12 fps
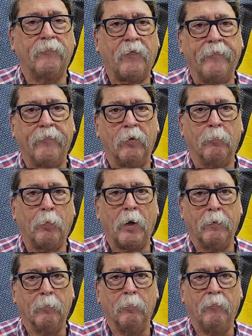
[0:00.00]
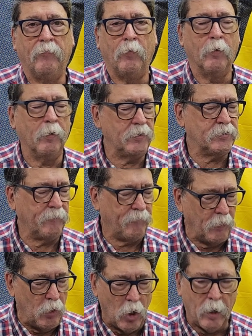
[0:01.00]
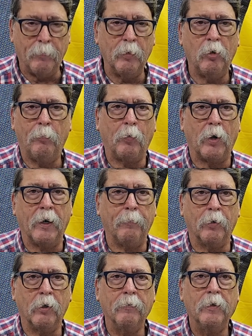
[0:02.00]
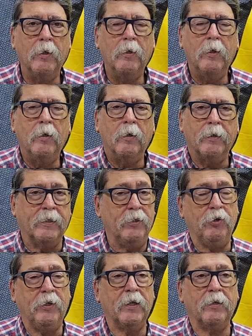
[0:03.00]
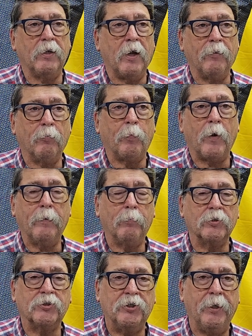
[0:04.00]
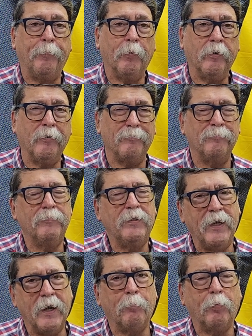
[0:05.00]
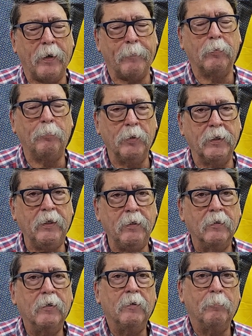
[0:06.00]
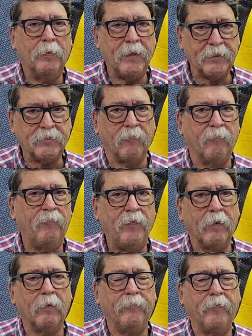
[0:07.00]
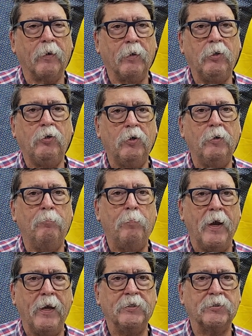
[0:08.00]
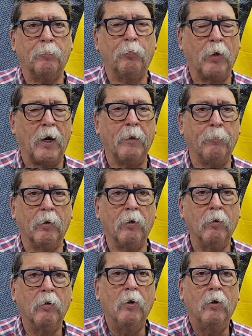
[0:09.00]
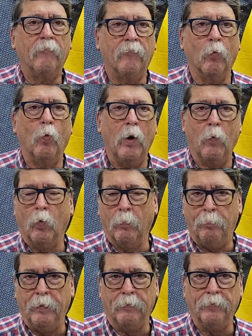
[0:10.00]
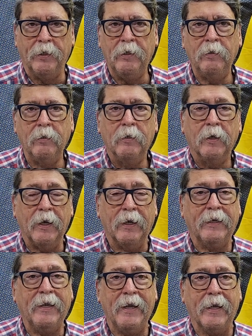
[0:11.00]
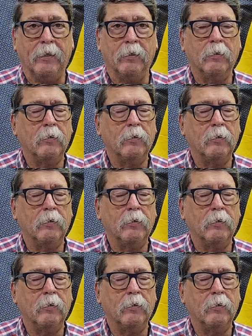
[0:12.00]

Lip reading: the 500 primer before. It's a phenomenal primer. Can you get other primers cheaper? Yeah, probably. But that's a very, very good base primer for what we're building. Again,